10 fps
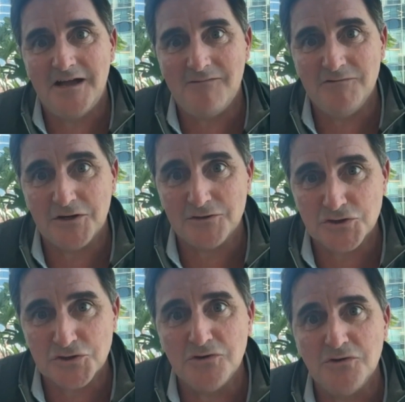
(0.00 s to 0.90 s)
having
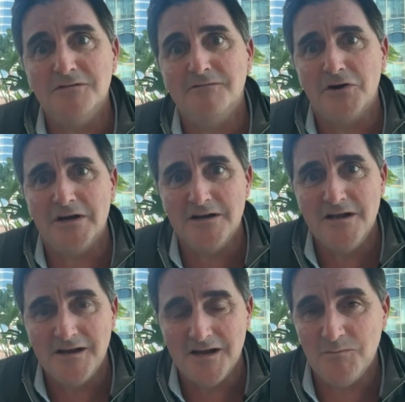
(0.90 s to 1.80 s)
control over it,
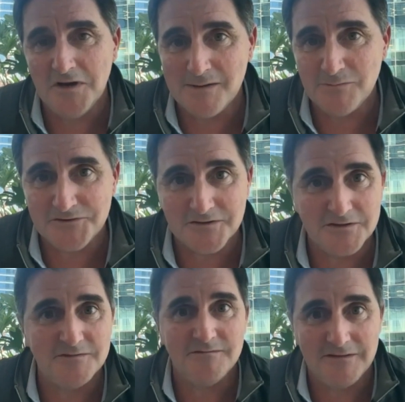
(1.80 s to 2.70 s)
and being able
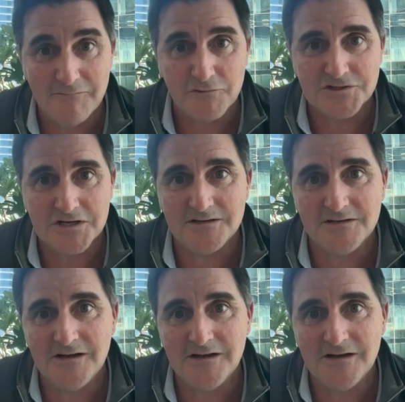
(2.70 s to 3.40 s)
to leverage it.